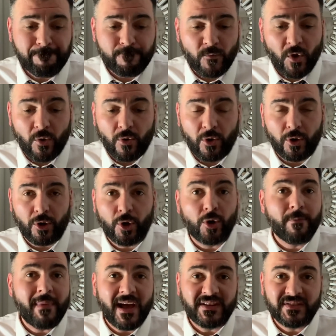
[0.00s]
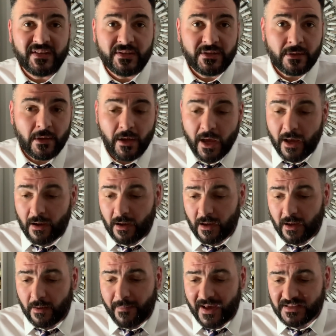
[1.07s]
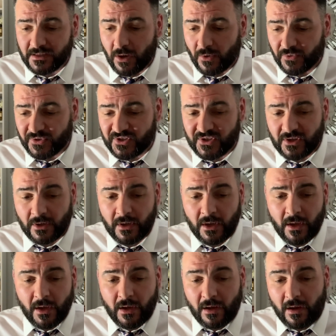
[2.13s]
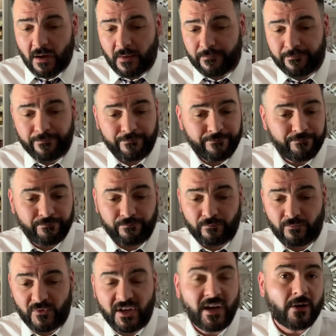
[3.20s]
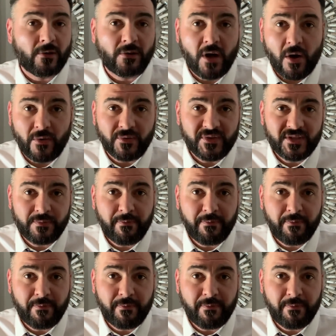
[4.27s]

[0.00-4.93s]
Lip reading: or Hermès, Guerlain's